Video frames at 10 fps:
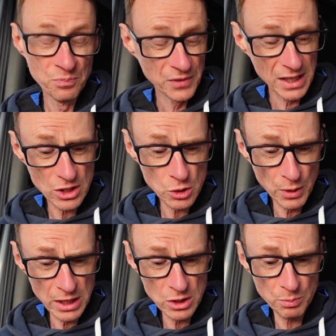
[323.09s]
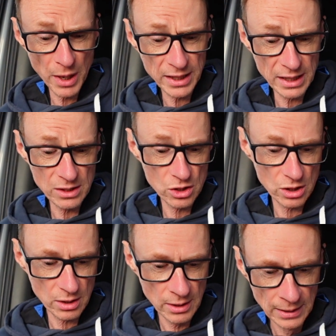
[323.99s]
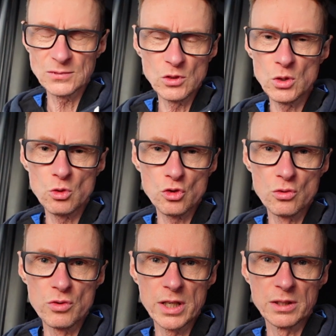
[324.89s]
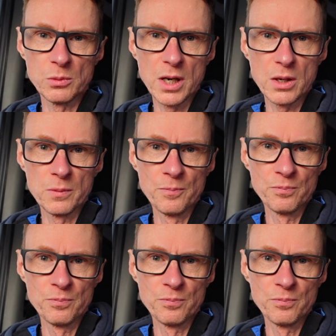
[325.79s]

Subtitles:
and it springs back into neutral really well.